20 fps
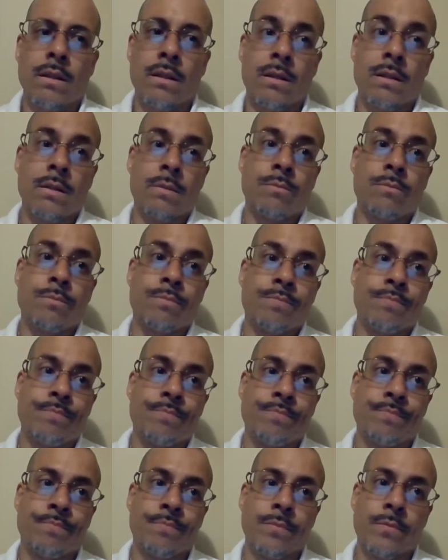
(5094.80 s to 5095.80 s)
um,
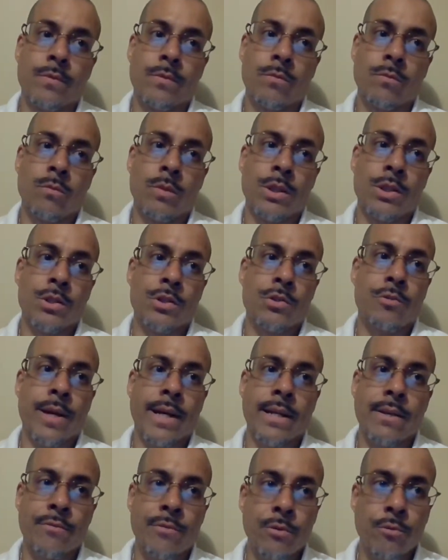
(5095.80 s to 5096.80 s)
which is
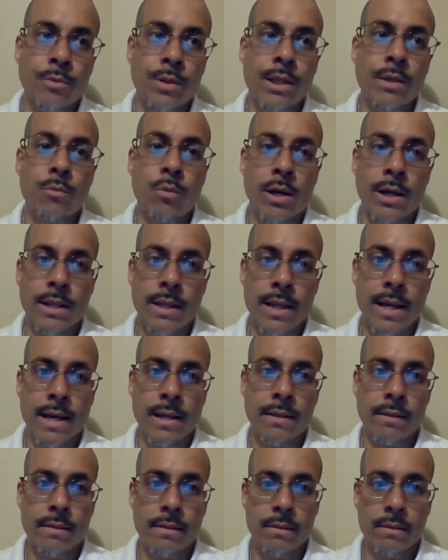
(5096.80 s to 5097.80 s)
great if you really want
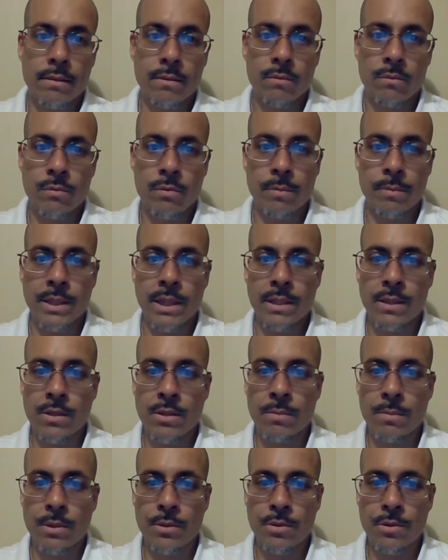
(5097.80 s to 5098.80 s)
that. For me,
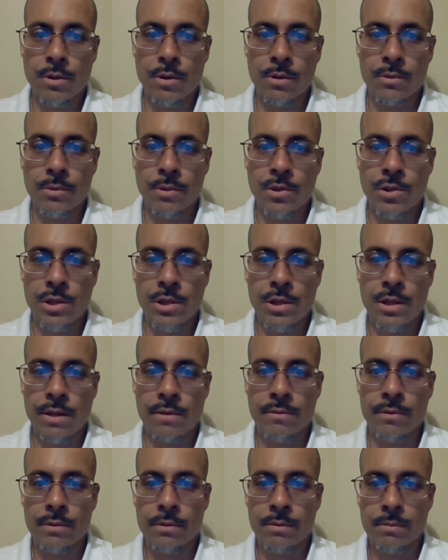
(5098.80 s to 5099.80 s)
it's the most awkward shit
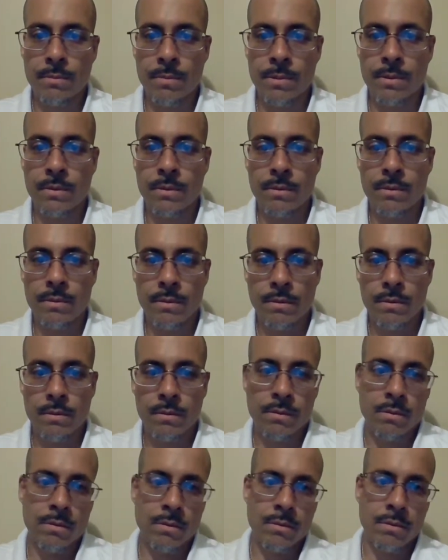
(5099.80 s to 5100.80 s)
ever. But
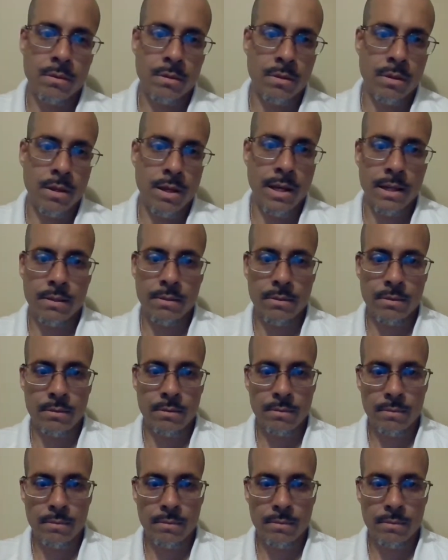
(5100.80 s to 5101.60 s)
no, I don't know.